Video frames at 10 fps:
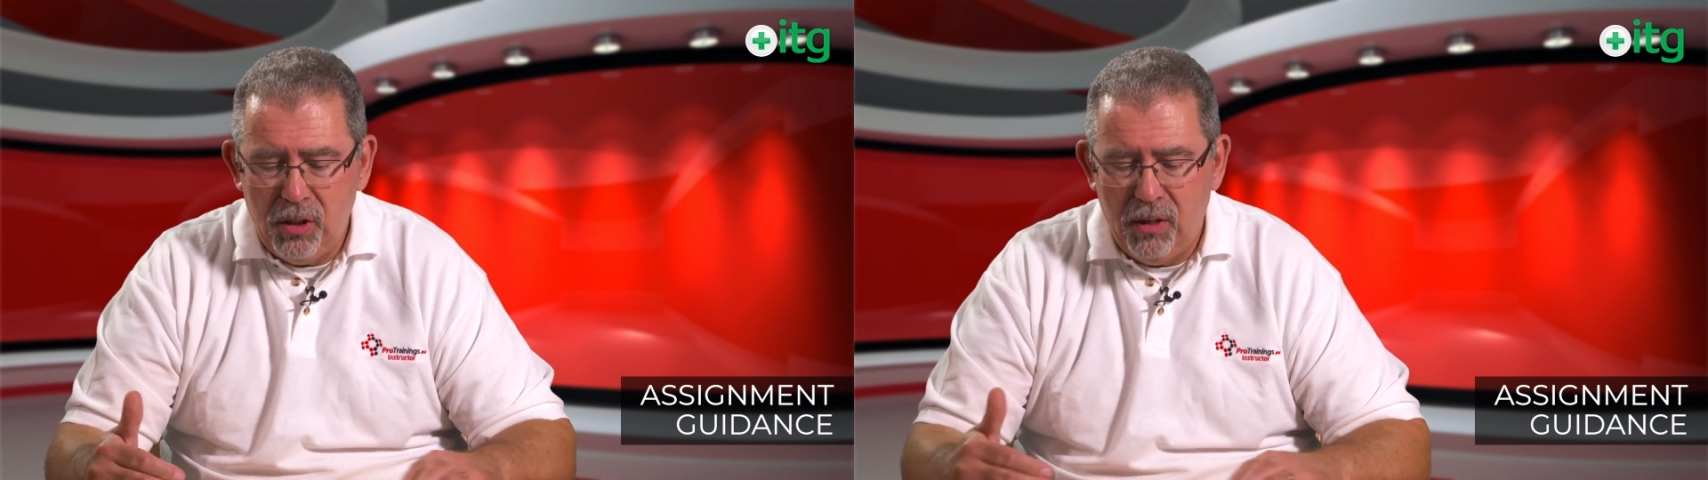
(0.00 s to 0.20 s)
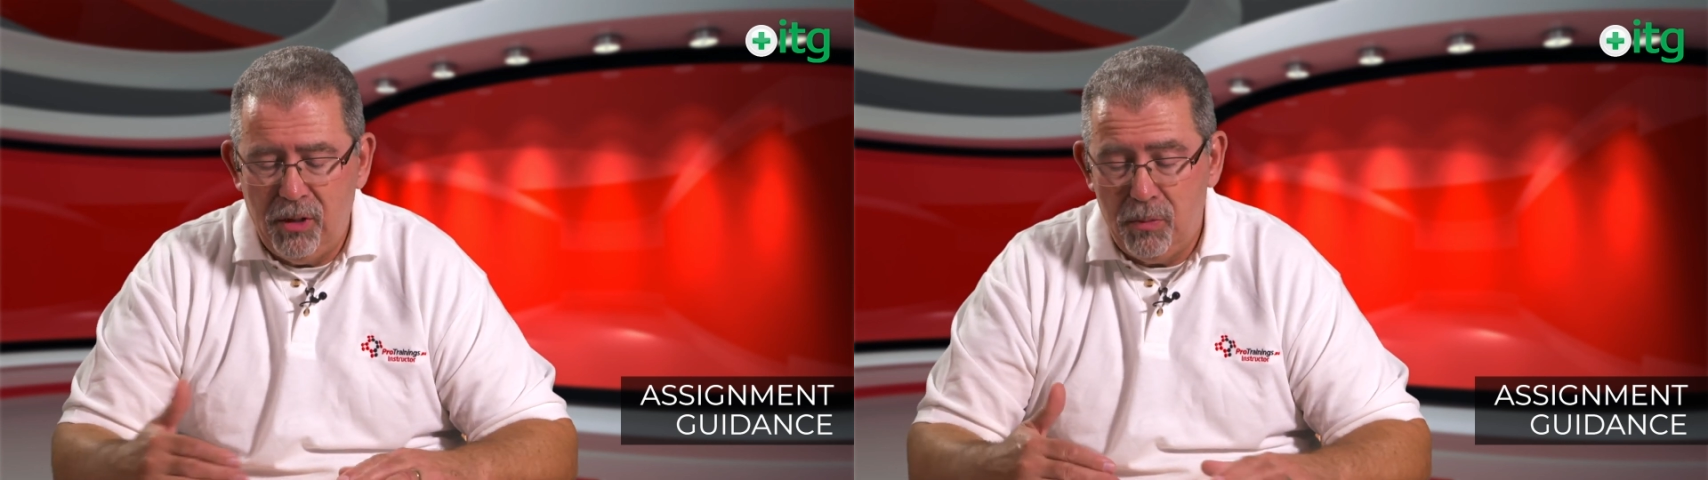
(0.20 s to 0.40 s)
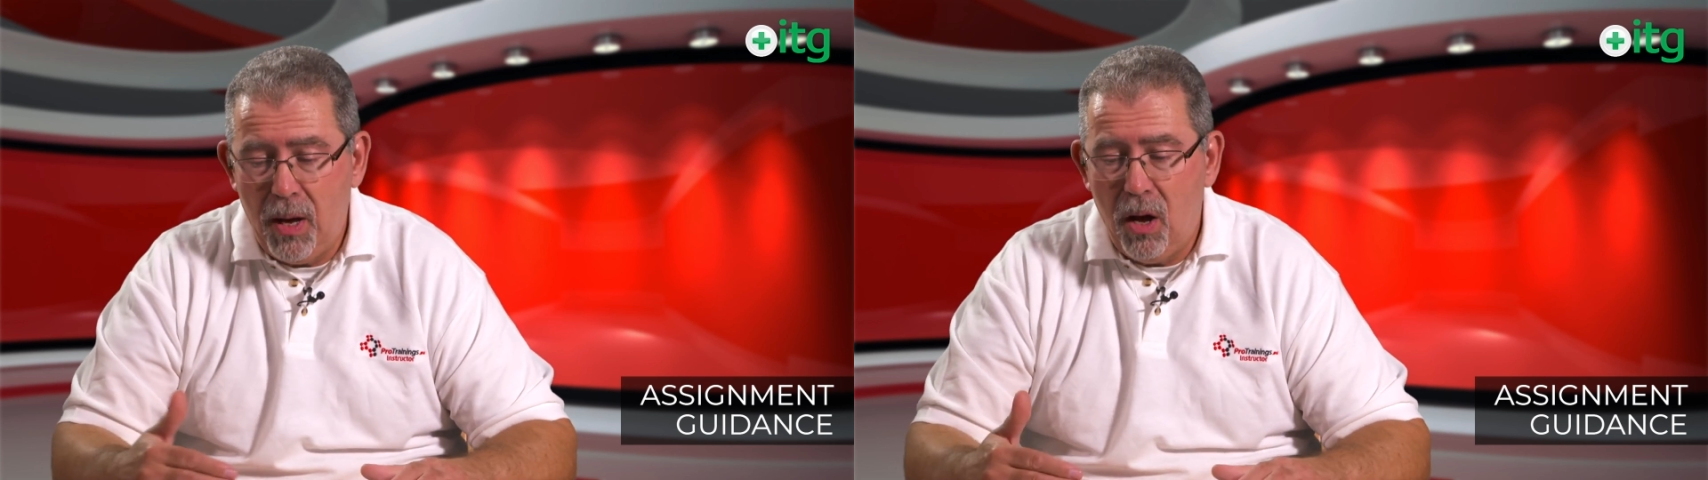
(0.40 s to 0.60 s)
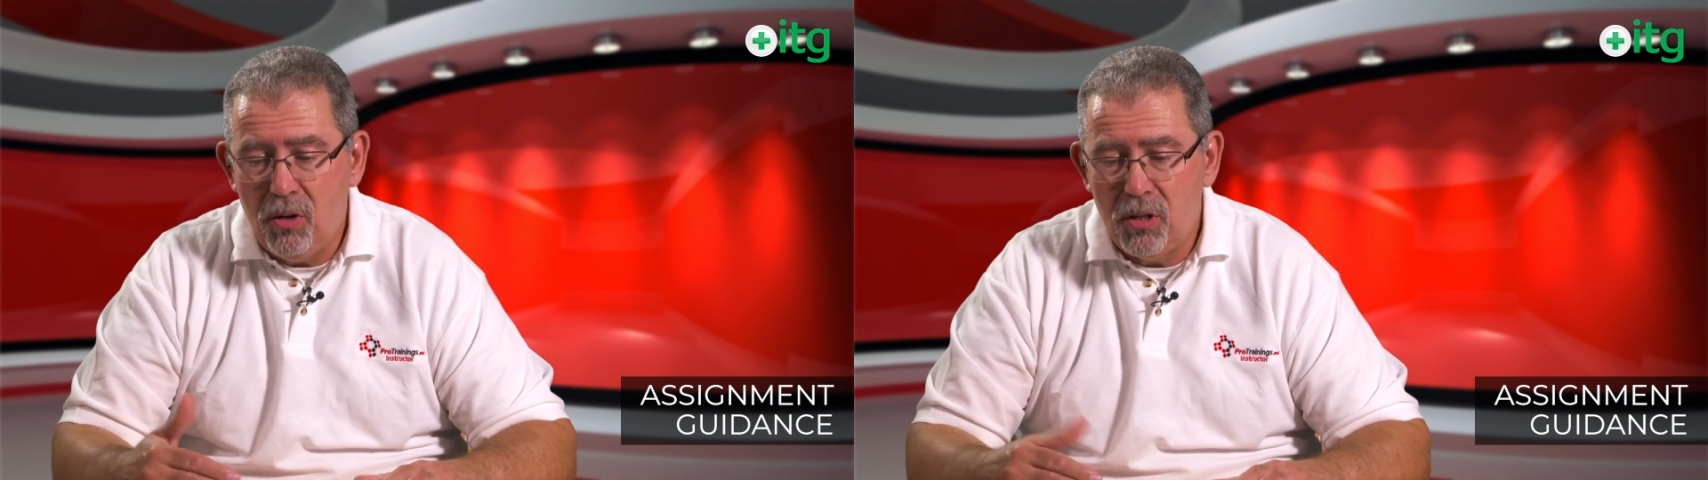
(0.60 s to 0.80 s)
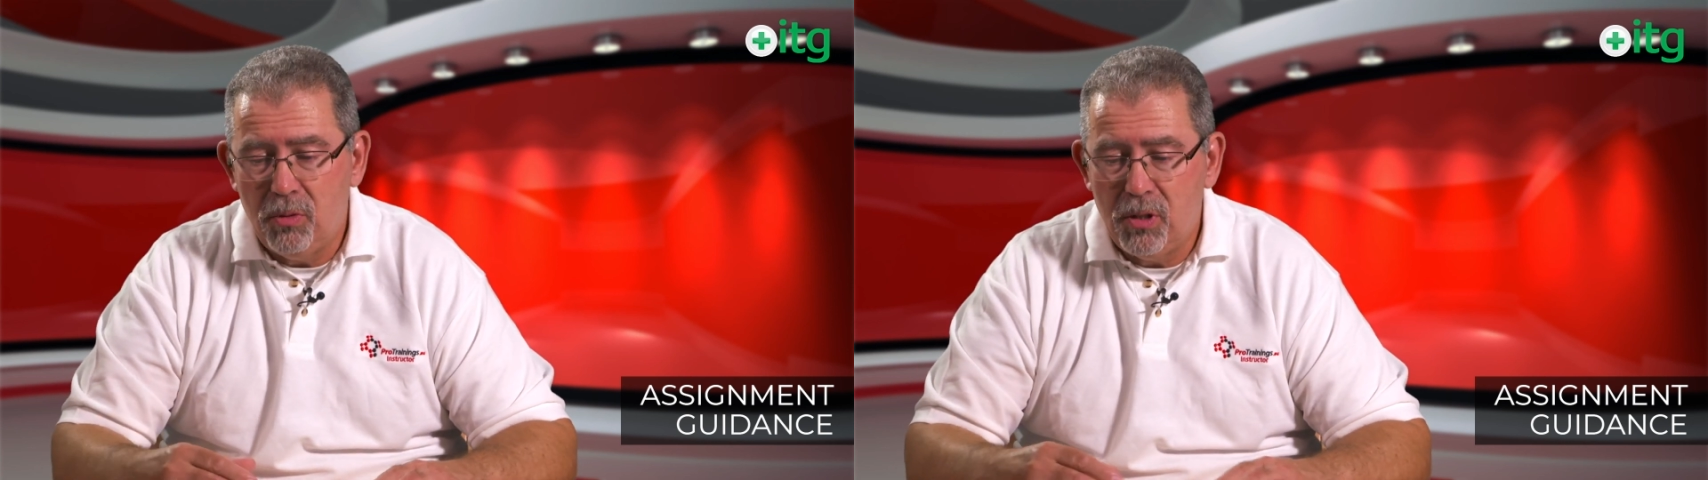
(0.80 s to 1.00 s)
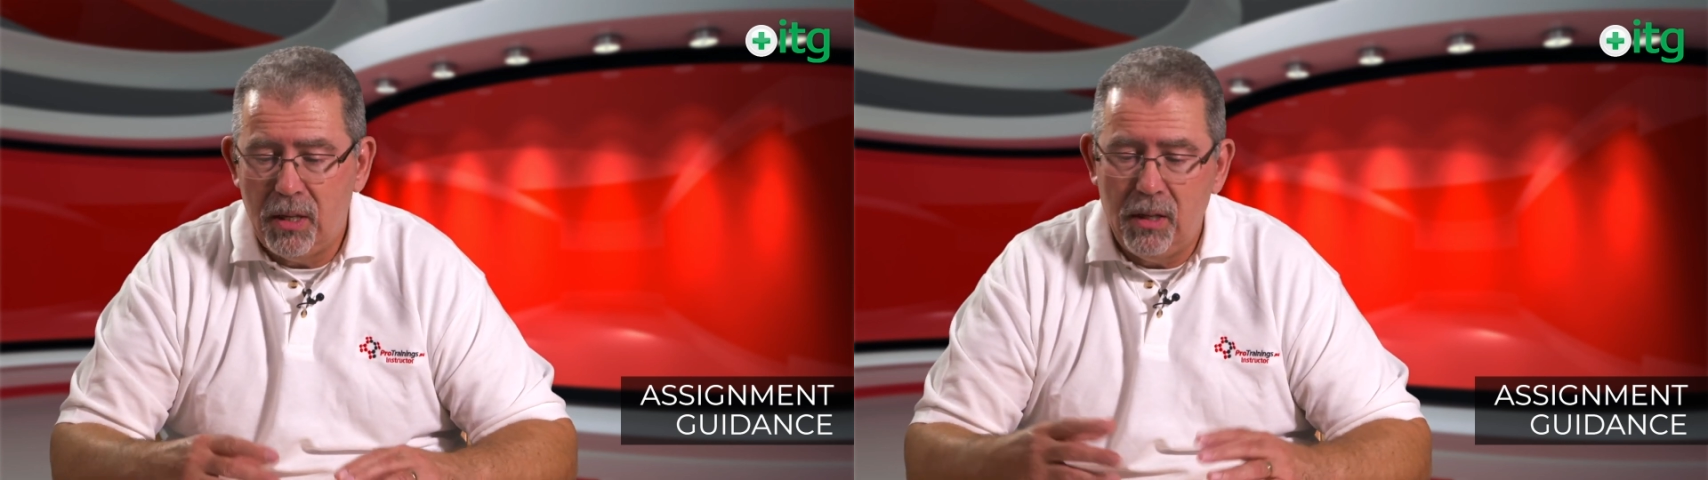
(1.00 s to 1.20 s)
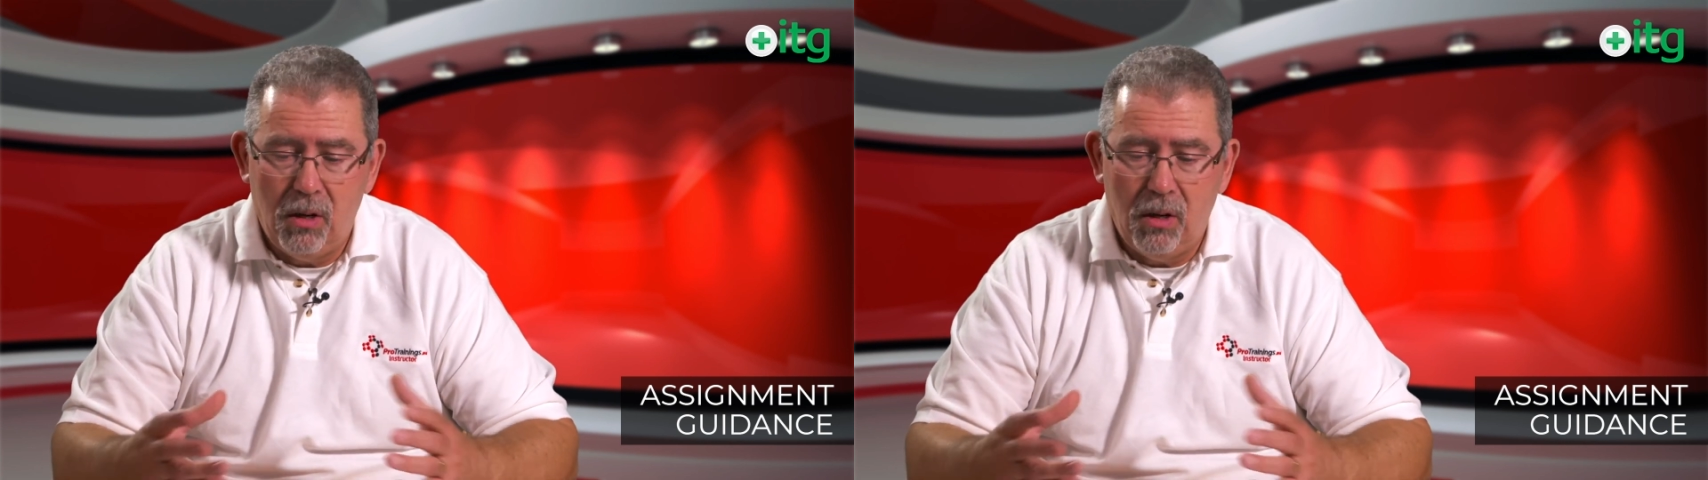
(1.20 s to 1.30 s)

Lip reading: If it's passed, we'll say the